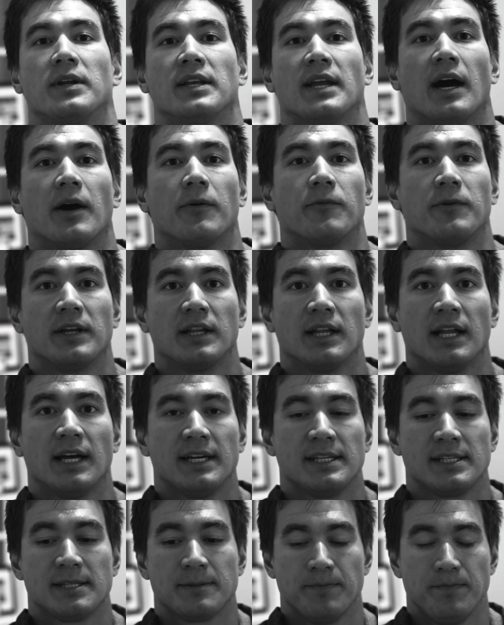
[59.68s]
now
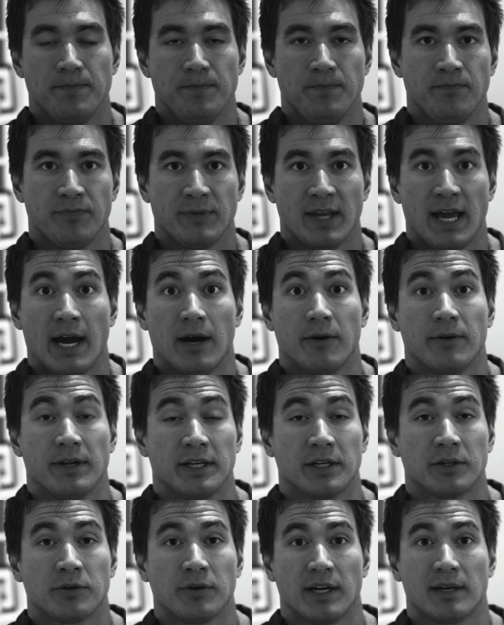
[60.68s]
realize how
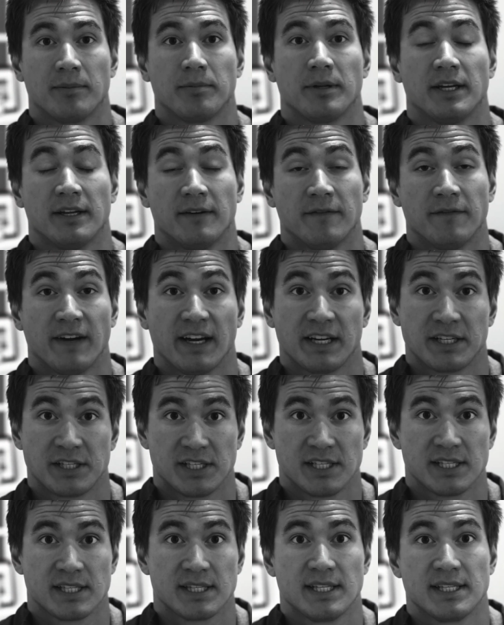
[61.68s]
incredibly
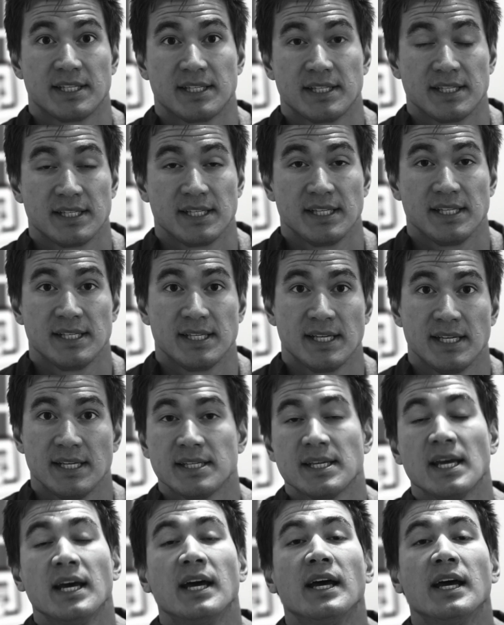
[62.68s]
infectious this disease is,